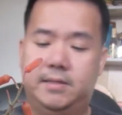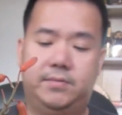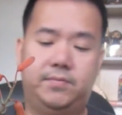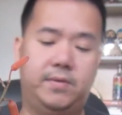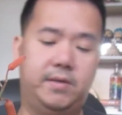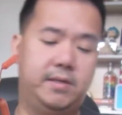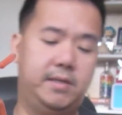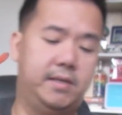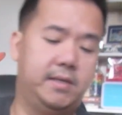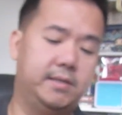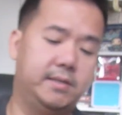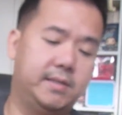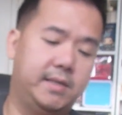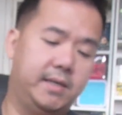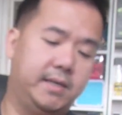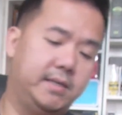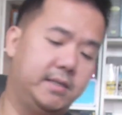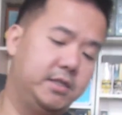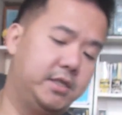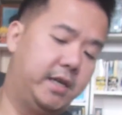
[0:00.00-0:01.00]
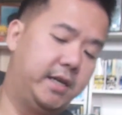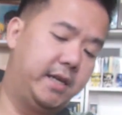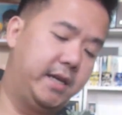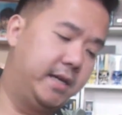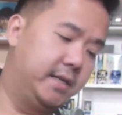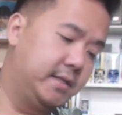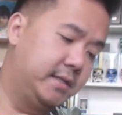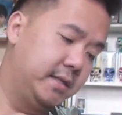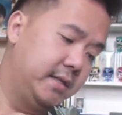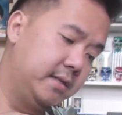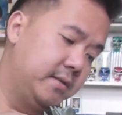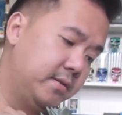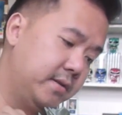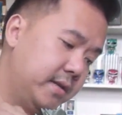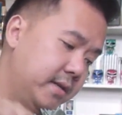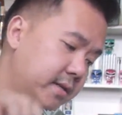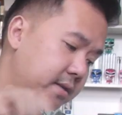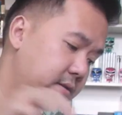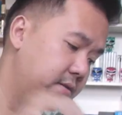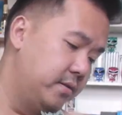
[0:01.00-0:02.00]
one is like gigantic,
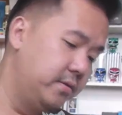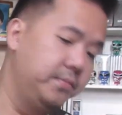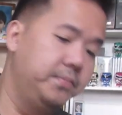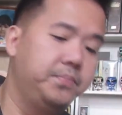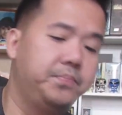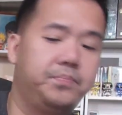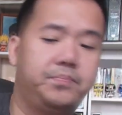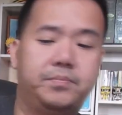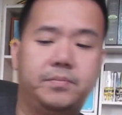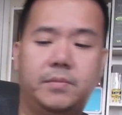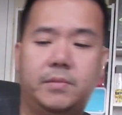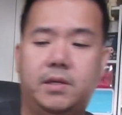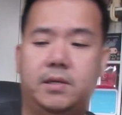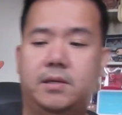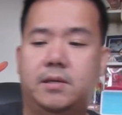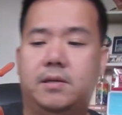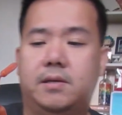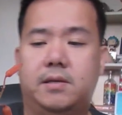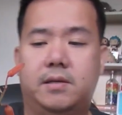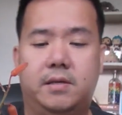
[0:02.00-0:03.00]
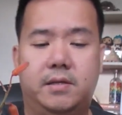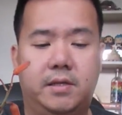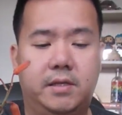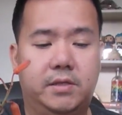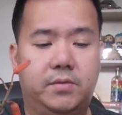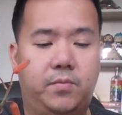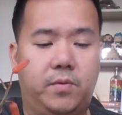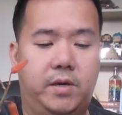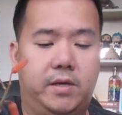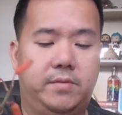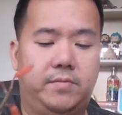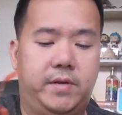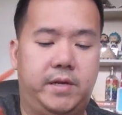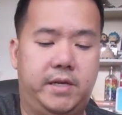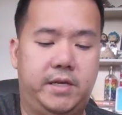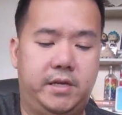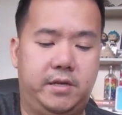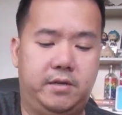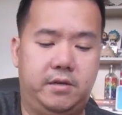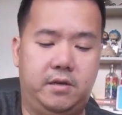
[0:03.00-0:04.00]
okay girl? This one right
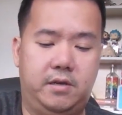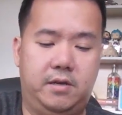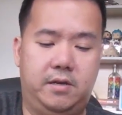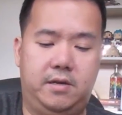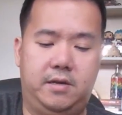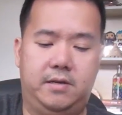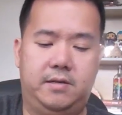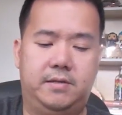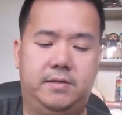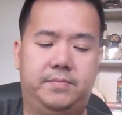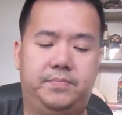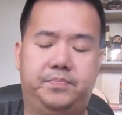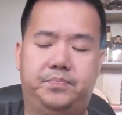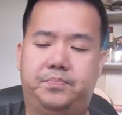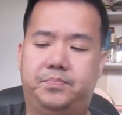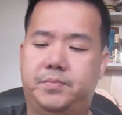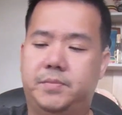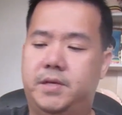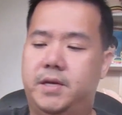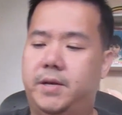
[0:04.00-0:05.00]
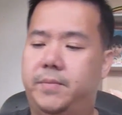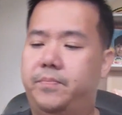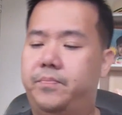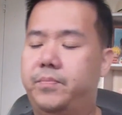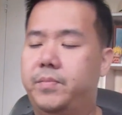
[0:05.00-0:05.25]
here, okay.